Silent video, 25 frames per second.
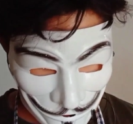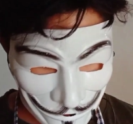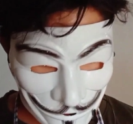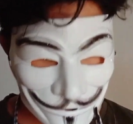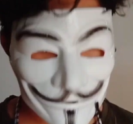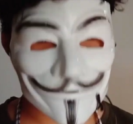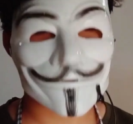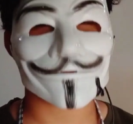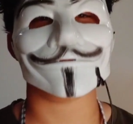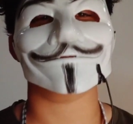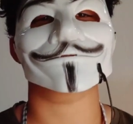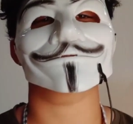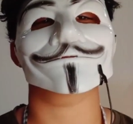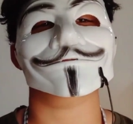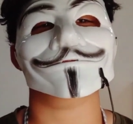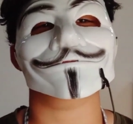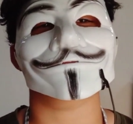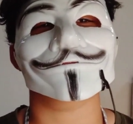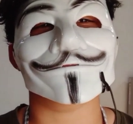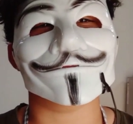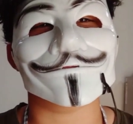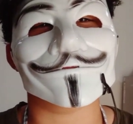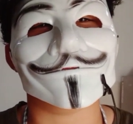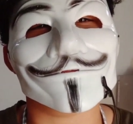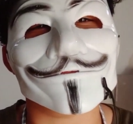to blend it. There's going
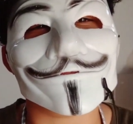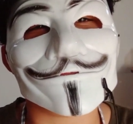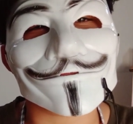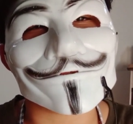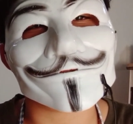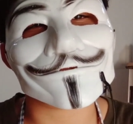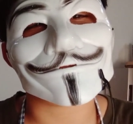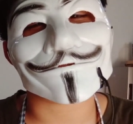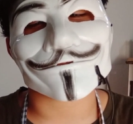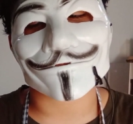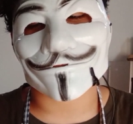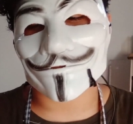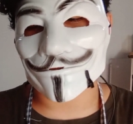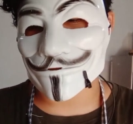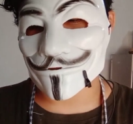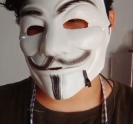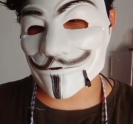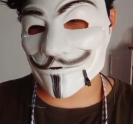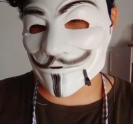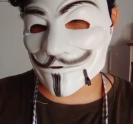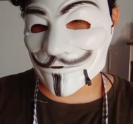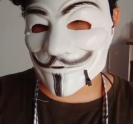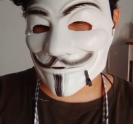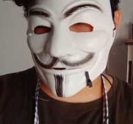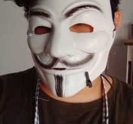to be a lot of
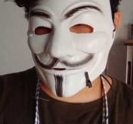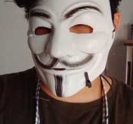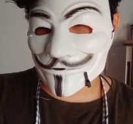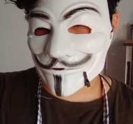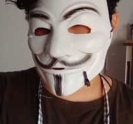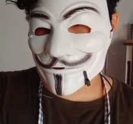noise.